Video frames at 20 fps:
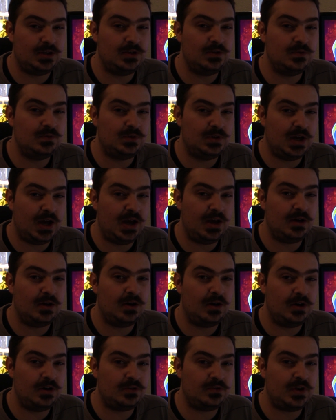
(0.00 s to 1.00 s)
you
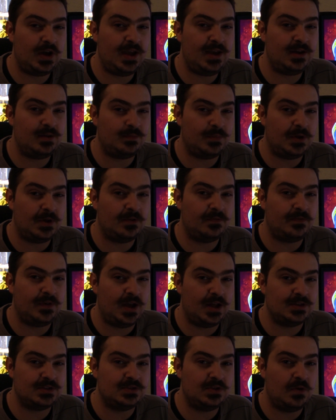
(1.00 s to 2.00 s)
die-hard Dragon Ball
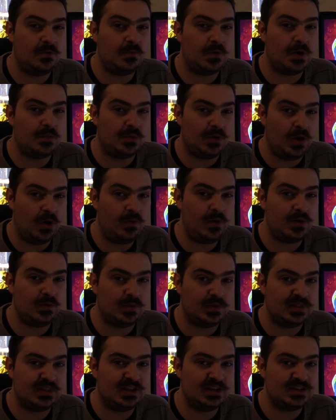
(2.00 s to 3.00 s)
fans know where I'm going
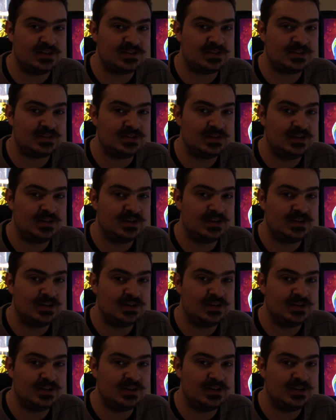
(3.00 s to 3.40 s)
with this.